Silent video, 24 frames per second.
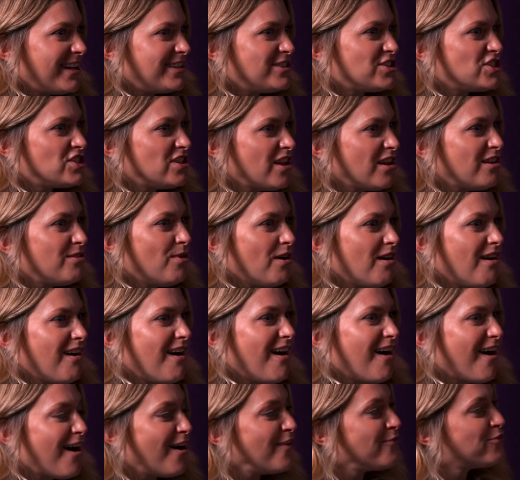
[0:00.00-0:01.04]
And do you know what?
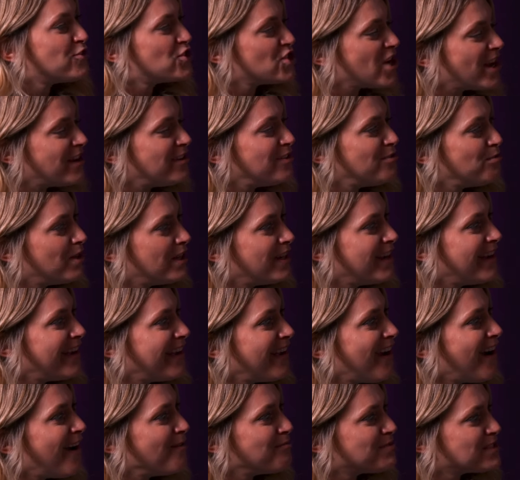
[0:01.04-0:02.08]
I've
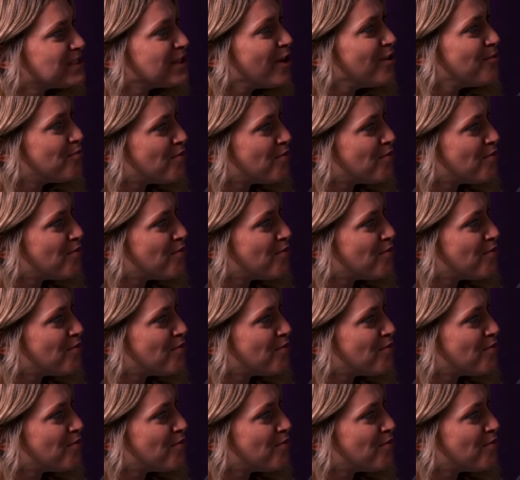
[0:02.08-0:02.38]
genuinely, I'm so